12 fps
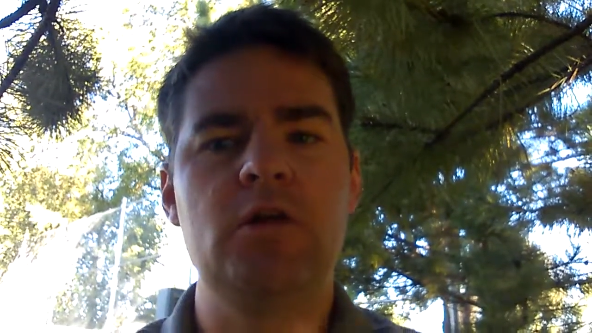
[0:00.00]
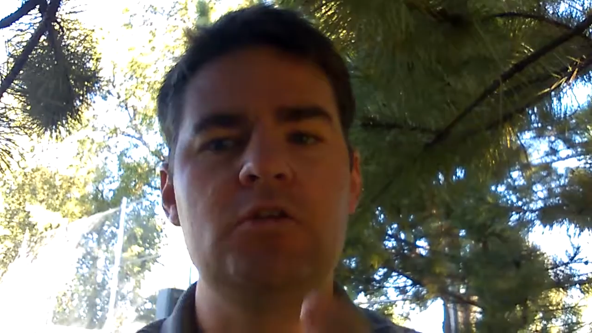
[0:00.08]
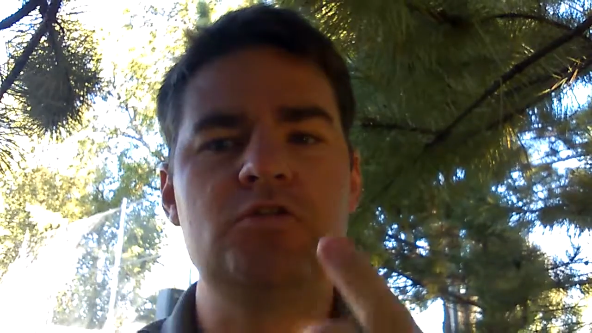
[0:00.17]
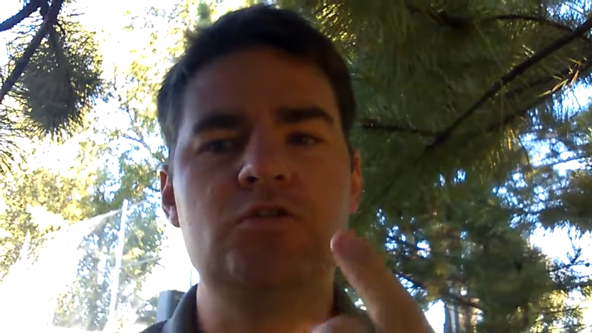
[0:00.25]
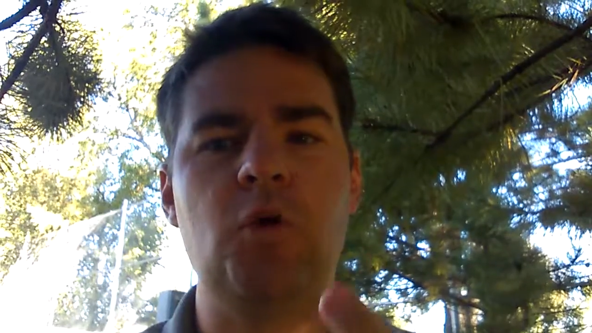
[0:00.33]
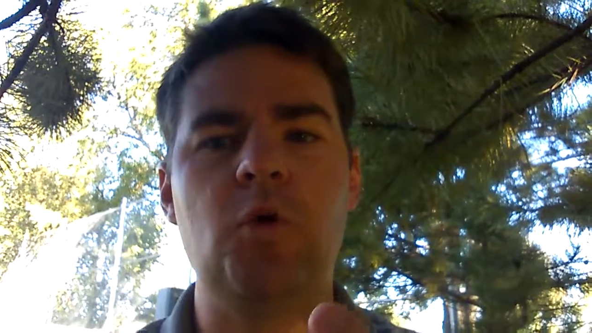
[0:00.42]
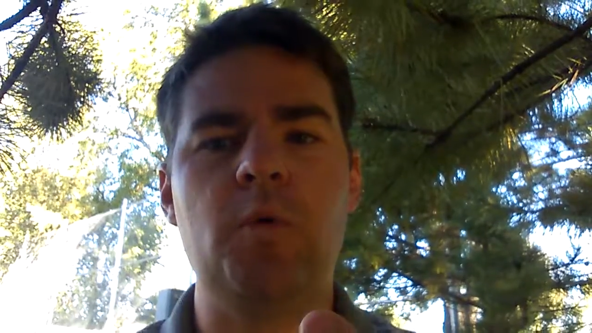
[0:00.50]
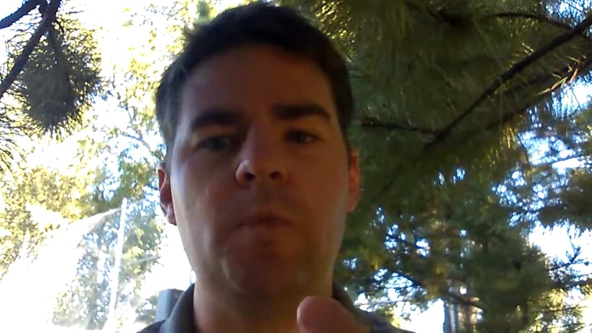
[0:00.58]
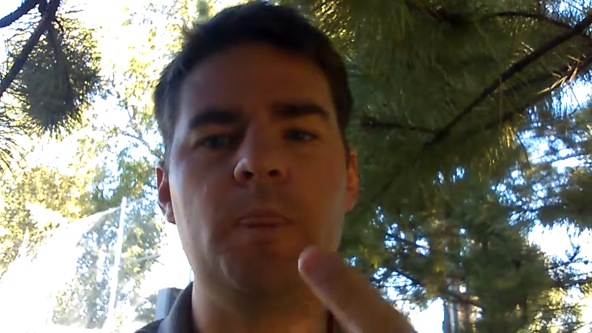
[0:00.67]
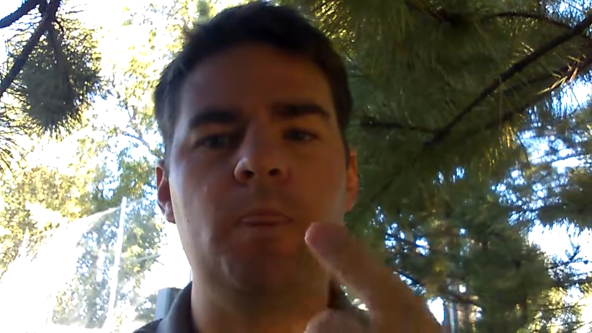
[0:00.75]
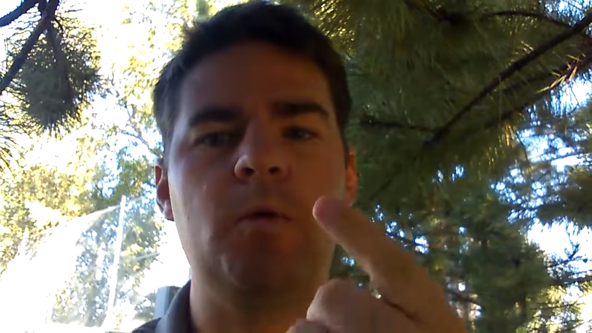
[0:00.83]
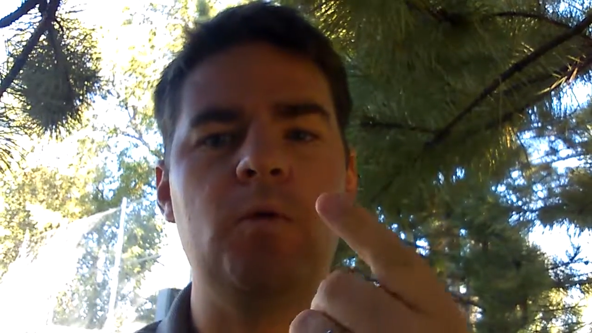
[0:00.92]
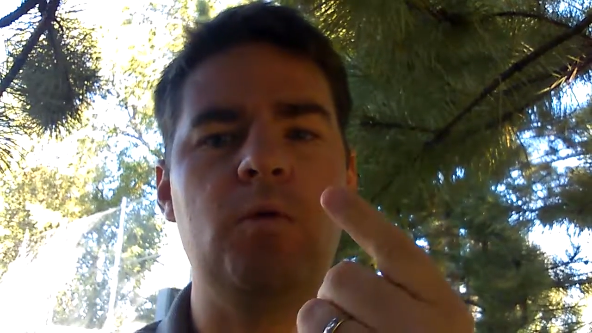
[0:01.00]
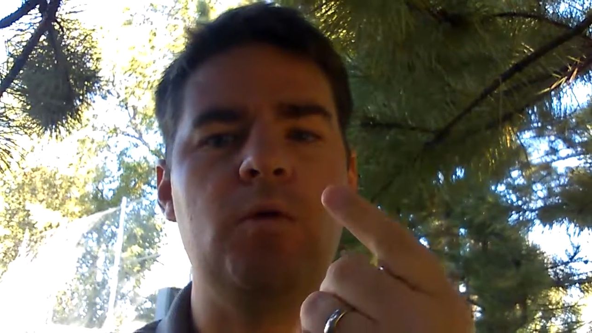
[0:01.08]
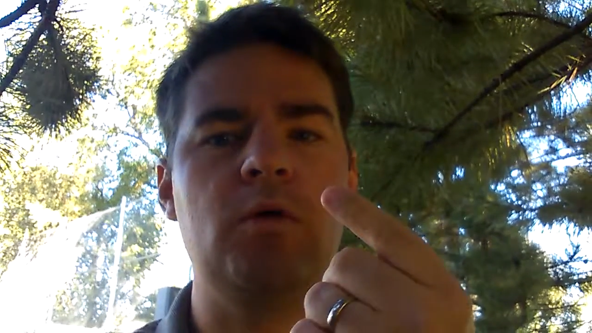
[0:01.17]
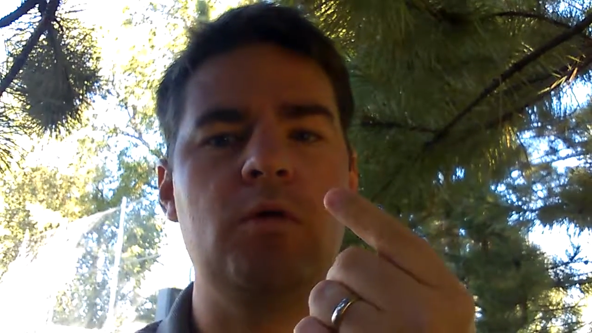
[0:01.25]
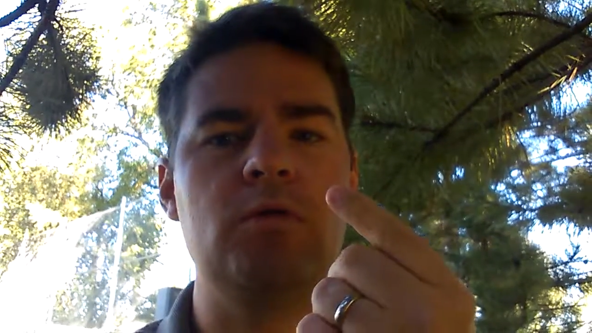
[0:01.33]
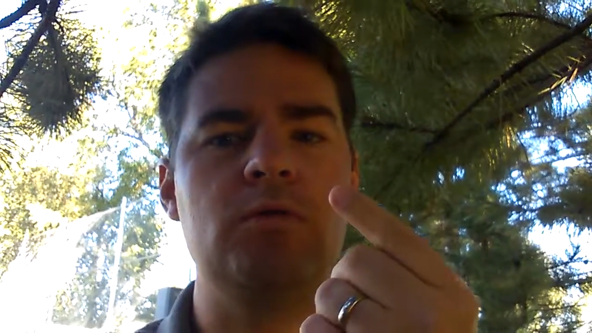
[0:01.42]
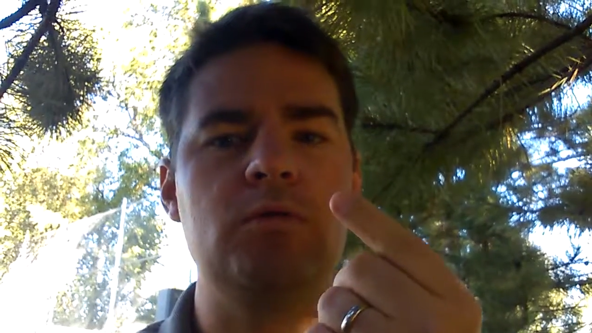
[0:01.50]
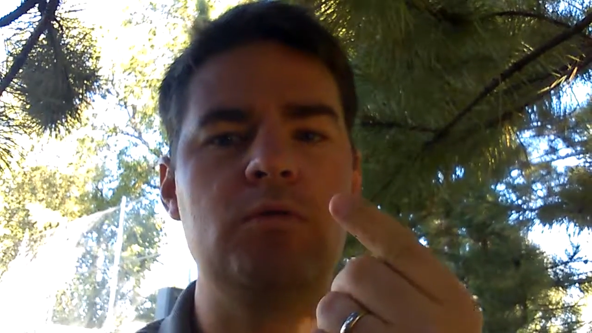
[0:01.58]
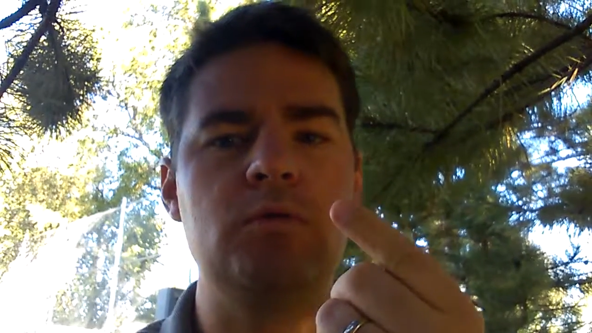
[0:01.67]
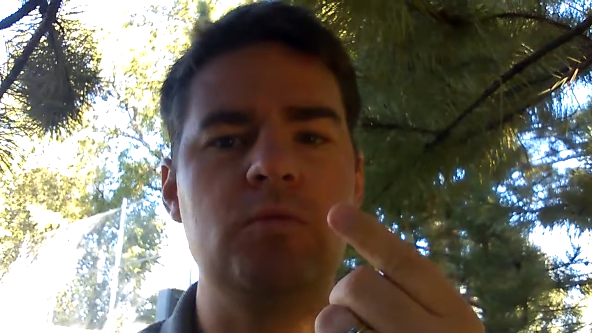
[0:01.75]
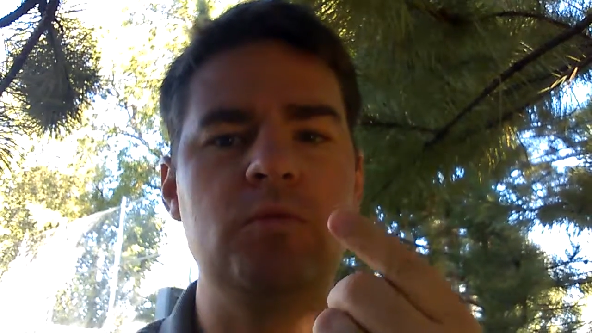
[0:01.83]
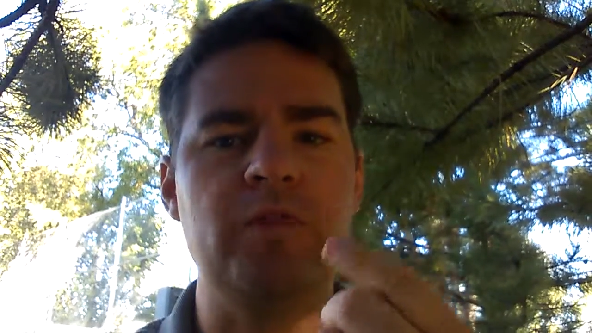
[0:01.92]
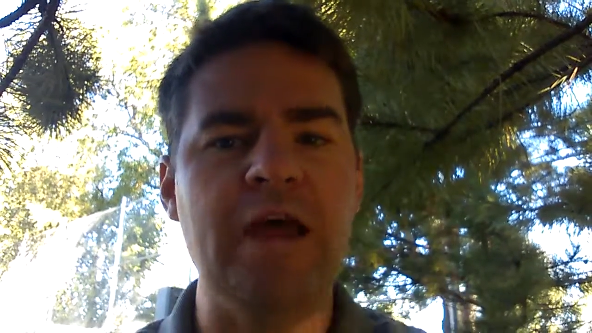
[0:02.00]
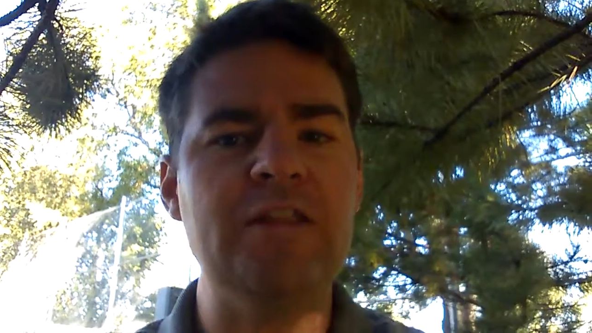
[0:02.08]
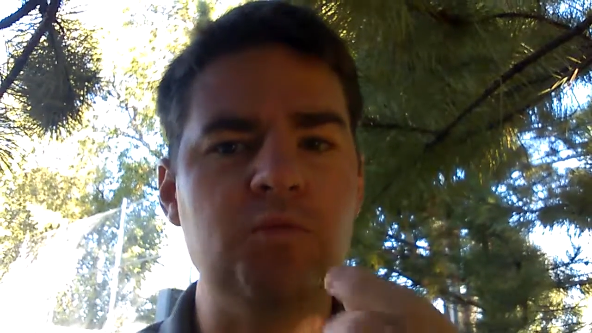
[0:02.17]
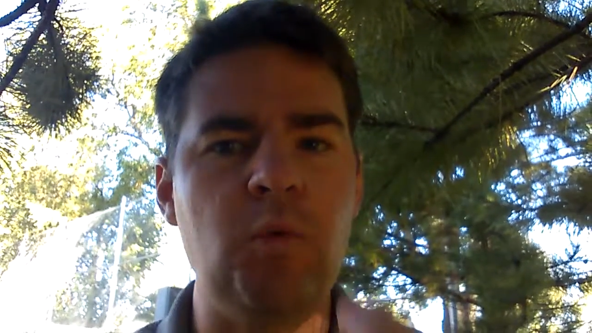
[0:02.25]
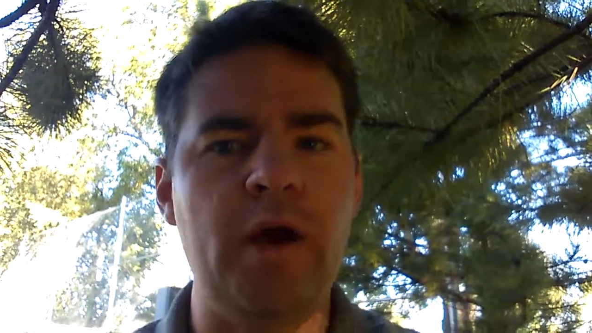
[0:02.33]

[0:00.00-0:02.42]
So that's